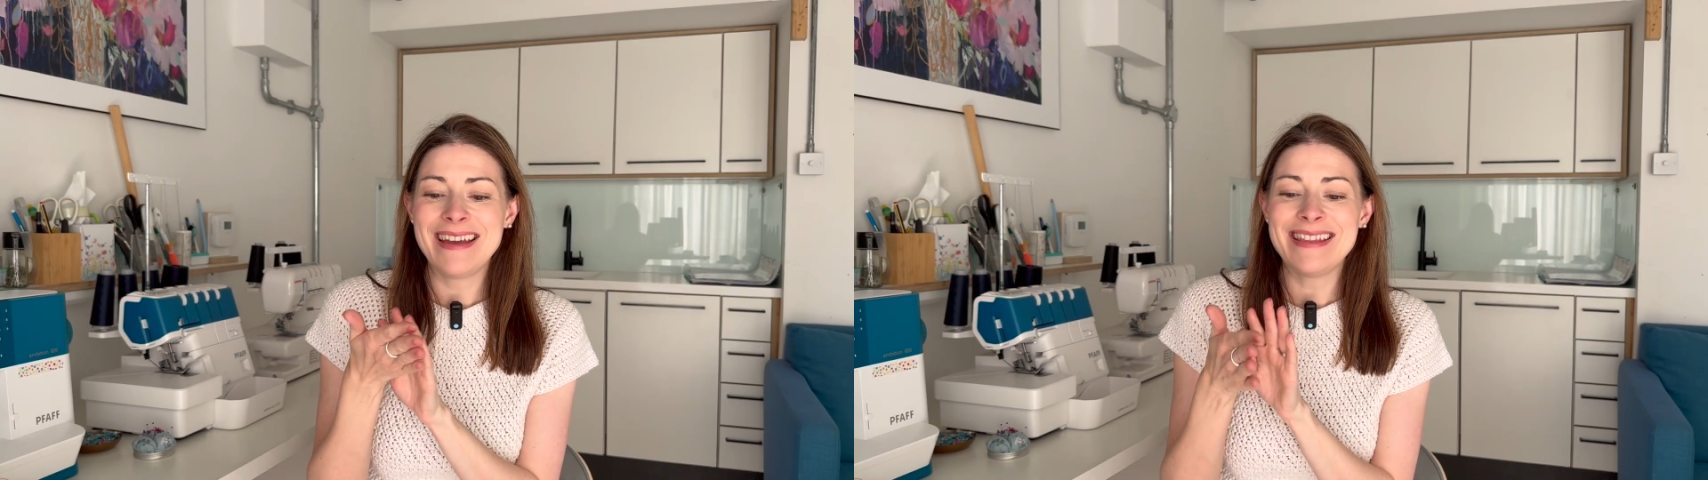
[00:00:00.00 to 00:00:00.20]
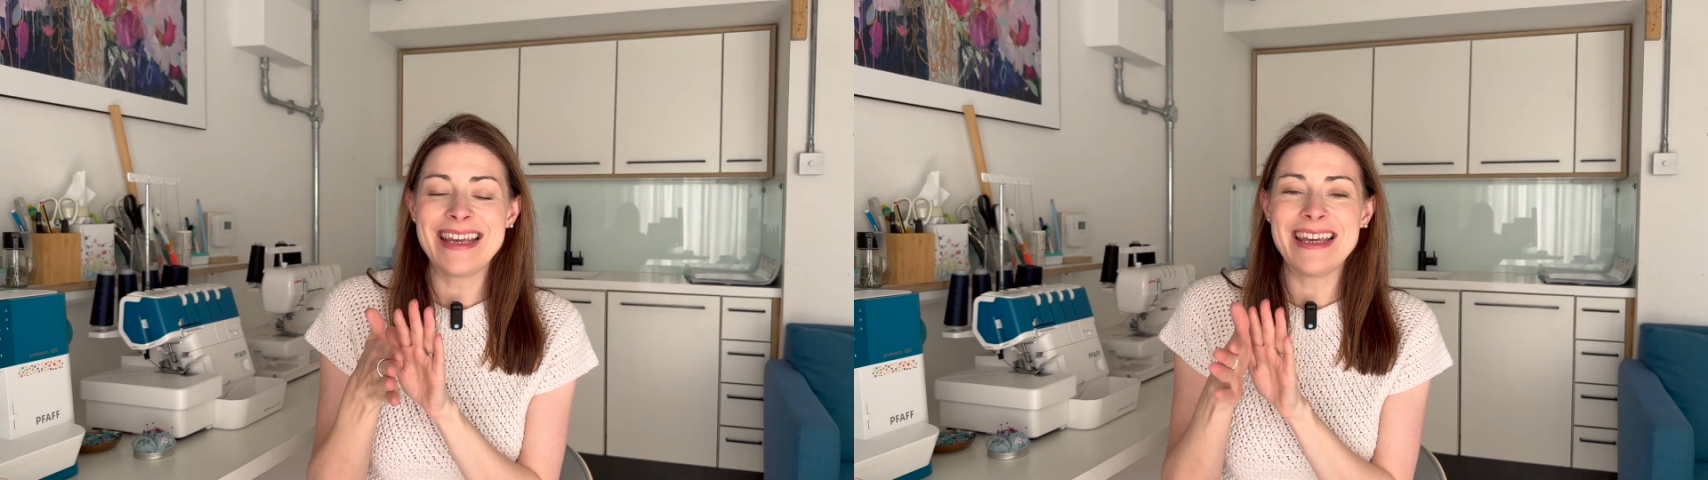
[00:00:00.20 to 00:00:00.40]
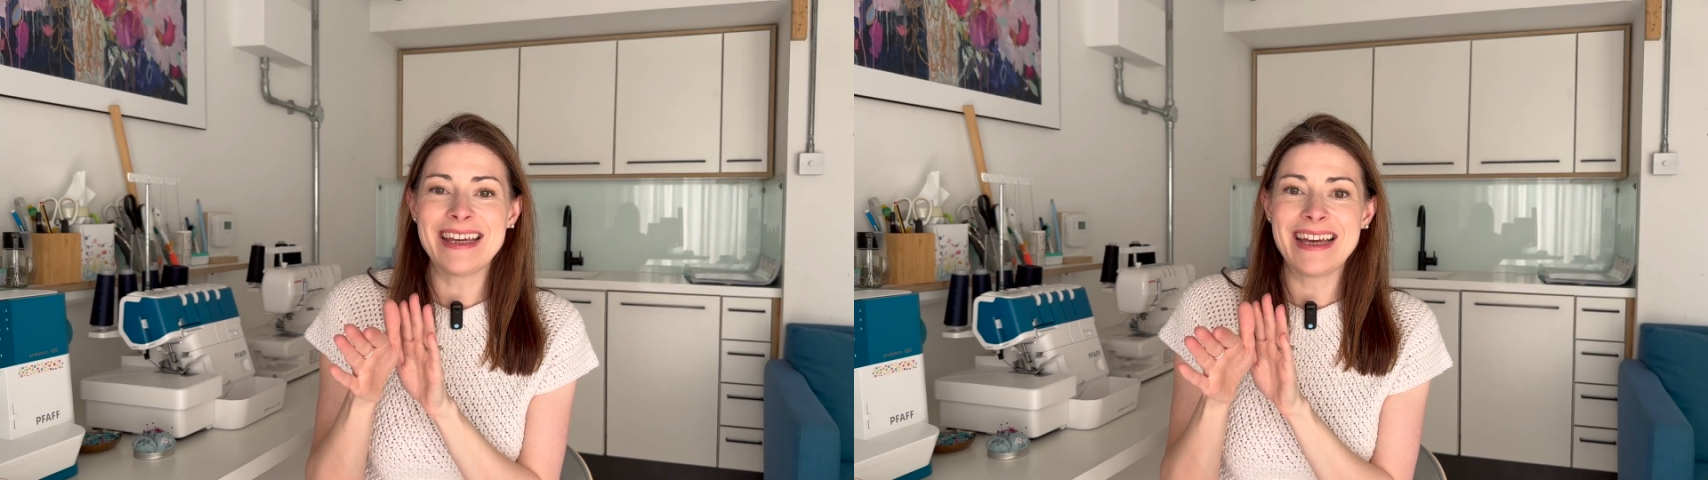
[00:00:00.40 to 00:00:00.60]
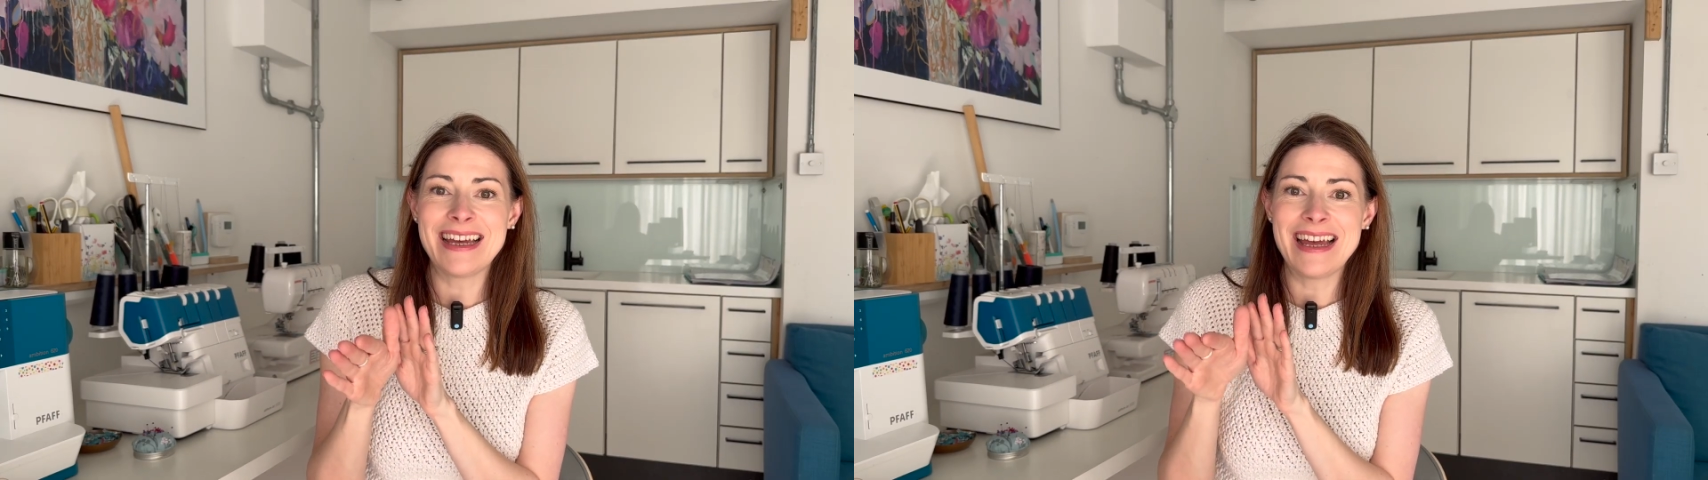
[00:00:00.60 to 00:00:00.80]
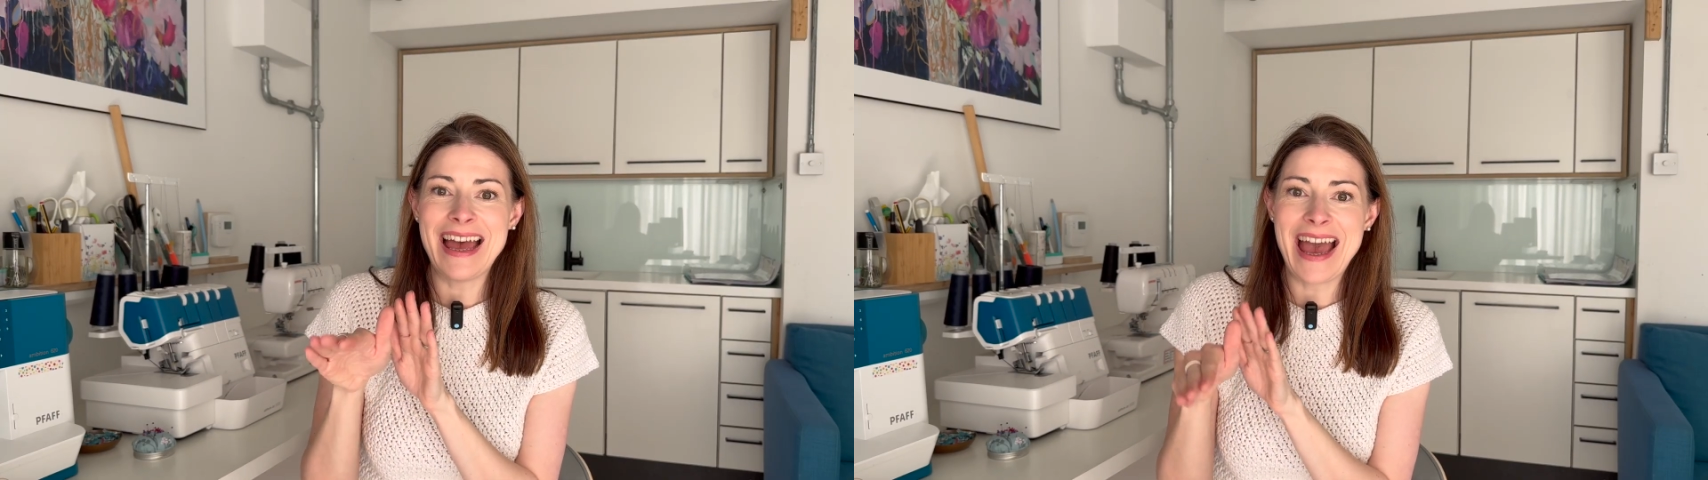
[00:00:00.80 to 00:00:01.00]
the
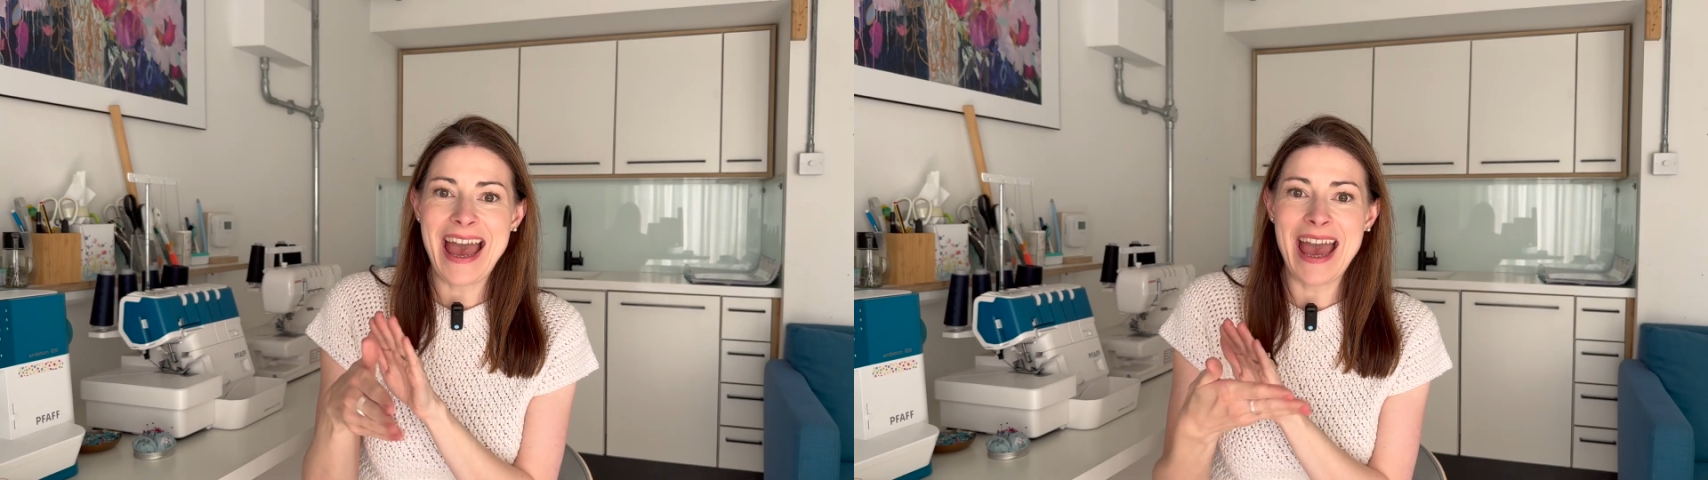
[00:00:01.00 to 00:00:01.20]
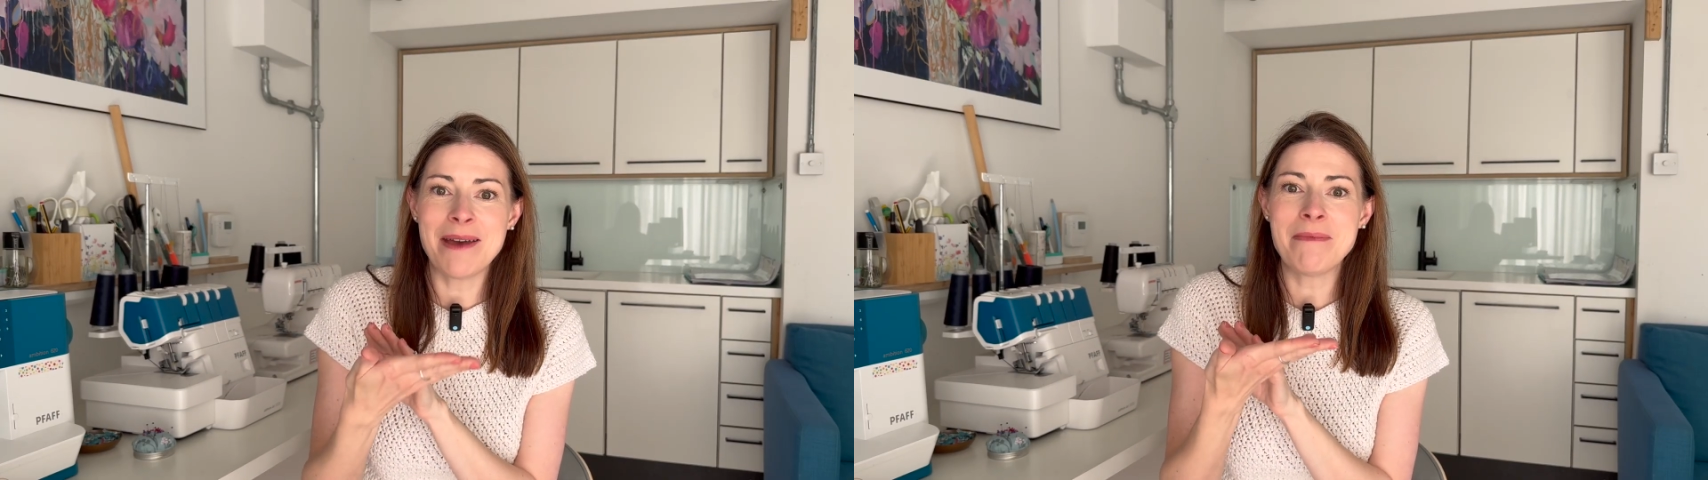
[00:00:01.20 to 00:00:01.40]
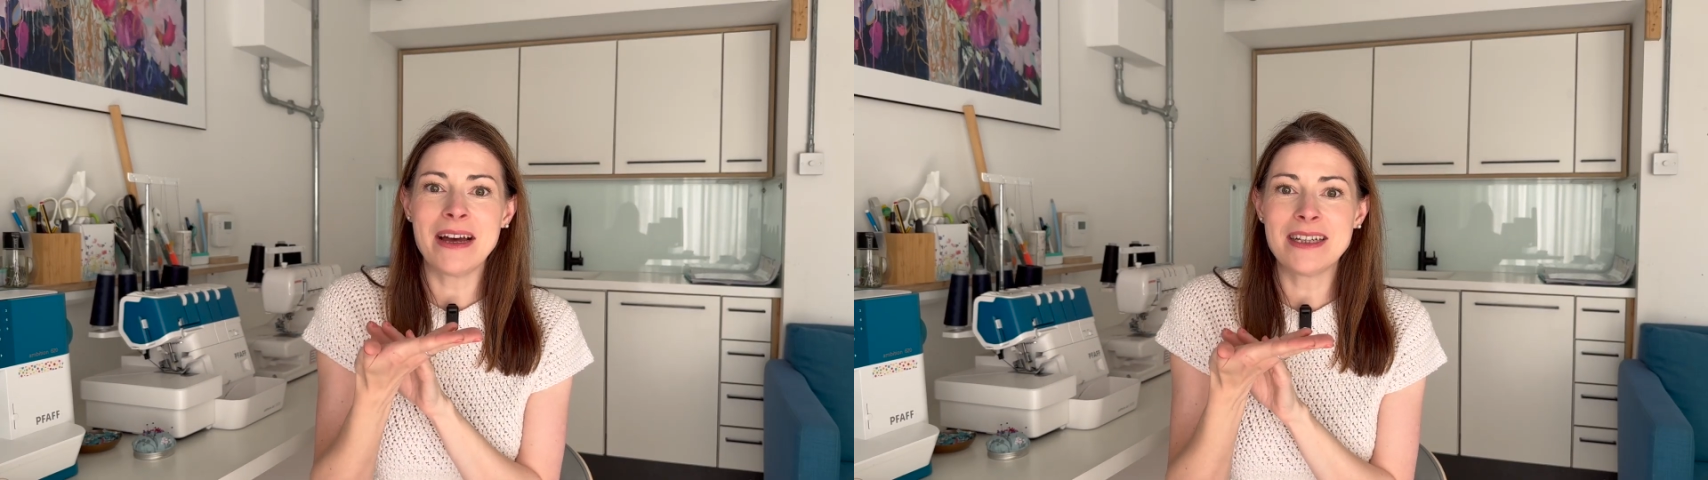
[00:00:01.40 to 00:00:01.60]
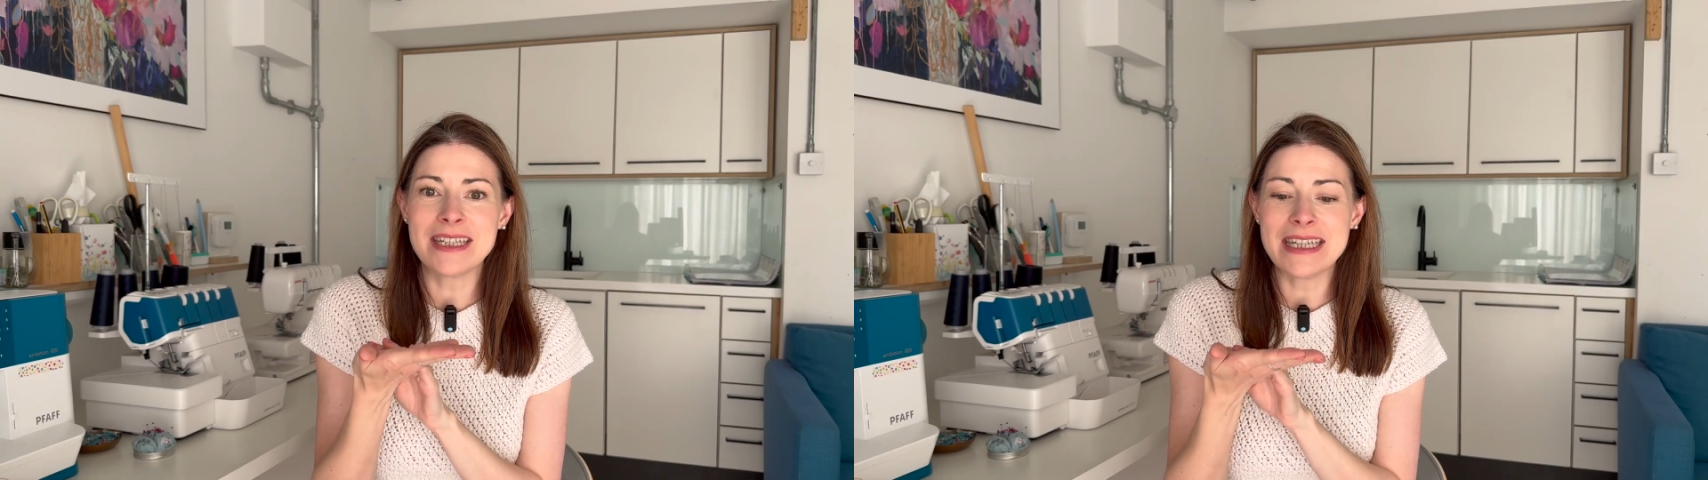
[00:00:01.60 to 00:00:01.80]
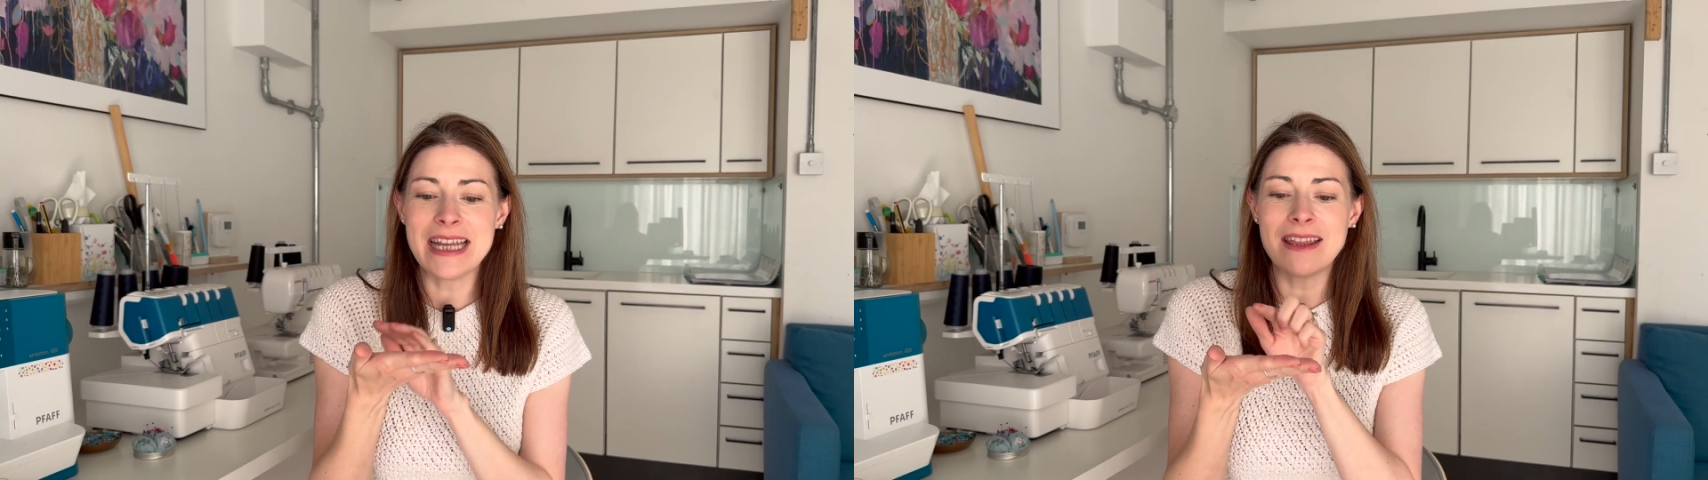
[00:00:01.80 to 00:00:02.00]
hem
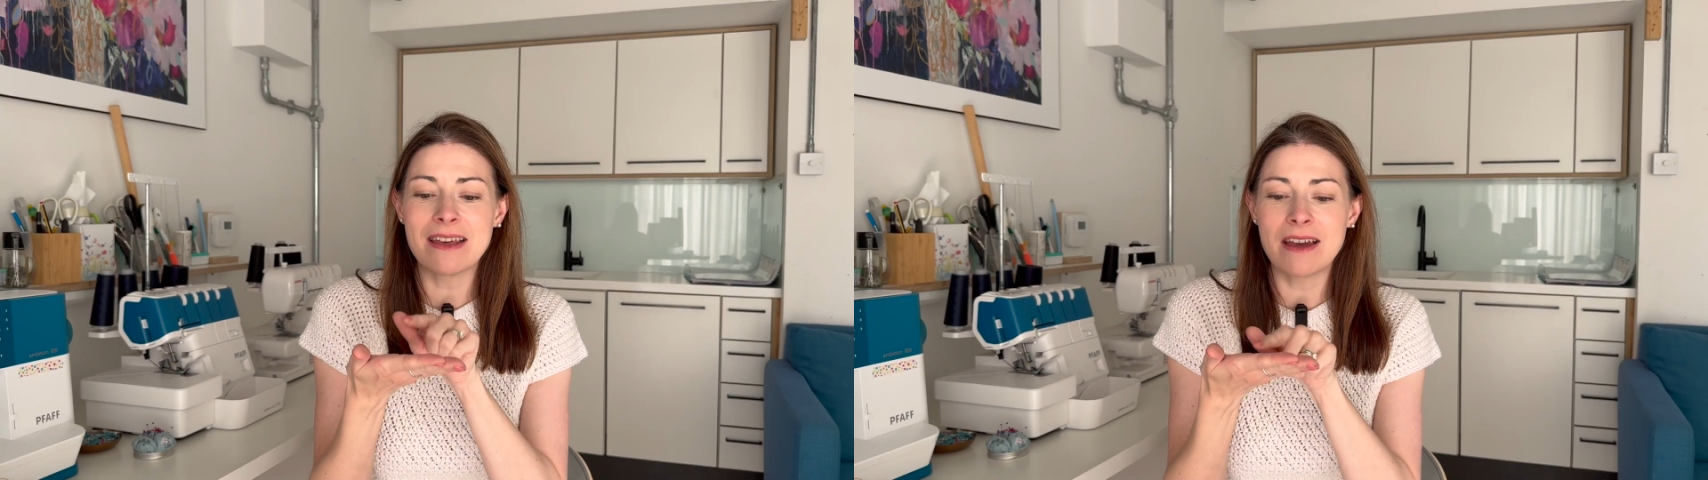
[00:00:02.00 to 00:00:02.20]
underneath